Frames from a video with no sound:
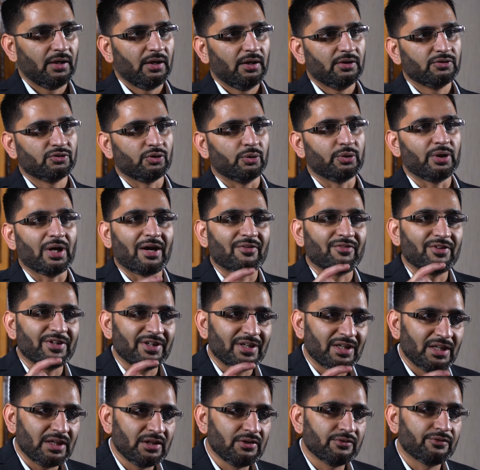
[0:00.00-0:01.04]
So you have an
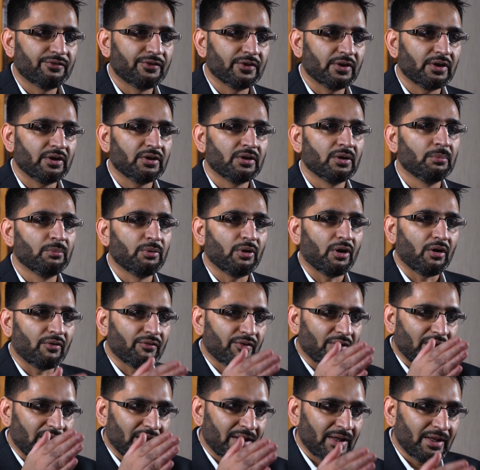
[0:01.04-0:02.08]
infinite number of
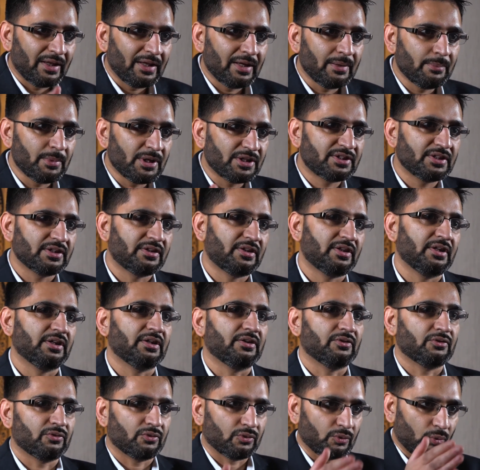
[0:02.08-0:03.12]
limited
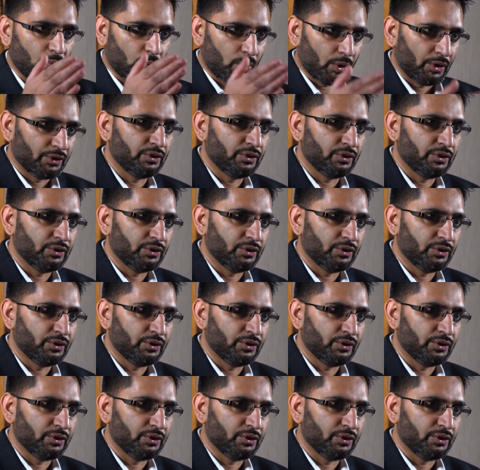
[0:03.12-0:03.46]
things. So one